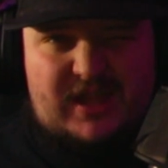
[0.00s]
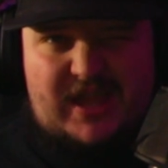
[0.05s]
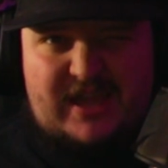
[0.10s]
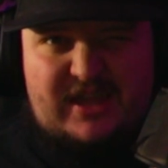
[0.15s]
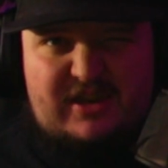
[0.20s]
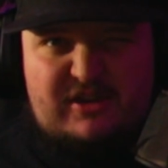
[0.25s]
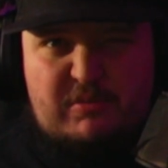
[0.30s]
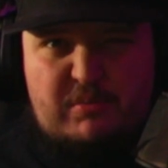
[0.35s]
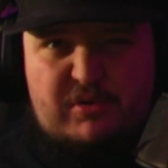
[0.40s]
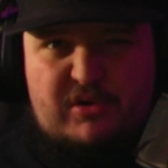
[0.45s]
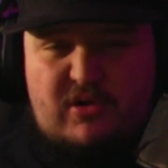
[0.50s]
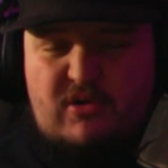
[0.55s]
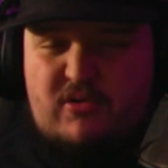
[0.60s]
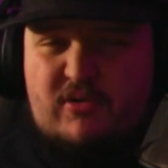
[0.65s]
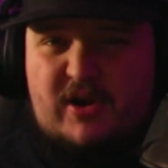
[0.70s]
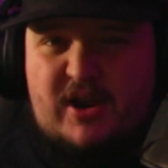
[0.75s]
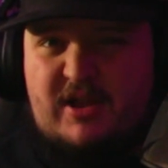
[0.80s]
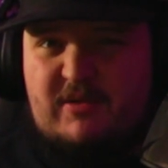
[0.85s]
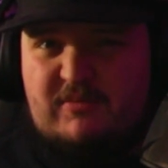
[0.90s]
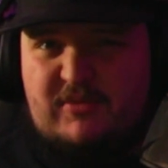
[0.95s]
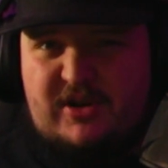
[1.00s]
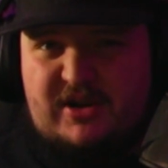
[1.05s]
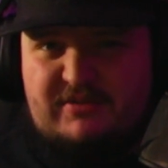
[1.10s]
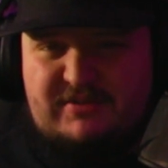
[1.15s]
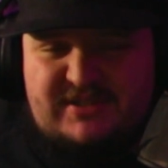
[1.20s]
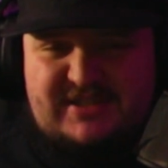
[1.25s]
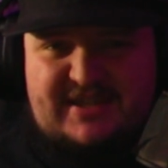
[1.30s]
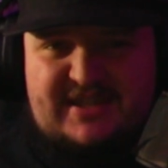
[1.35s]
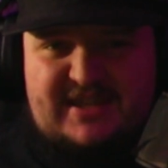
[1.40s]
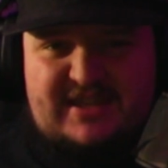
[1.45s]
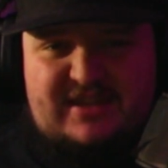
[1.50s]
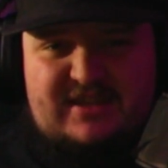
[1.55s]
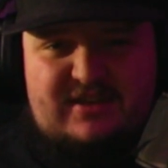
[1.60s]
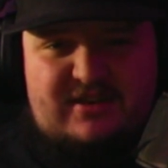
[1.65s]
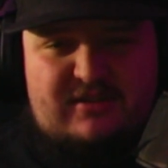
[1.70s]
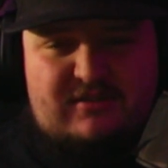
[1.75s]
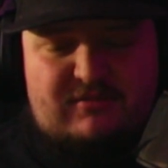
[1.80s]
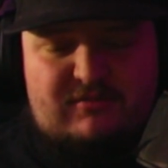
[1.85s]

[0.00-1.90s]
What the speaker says: ed program when I was a kid,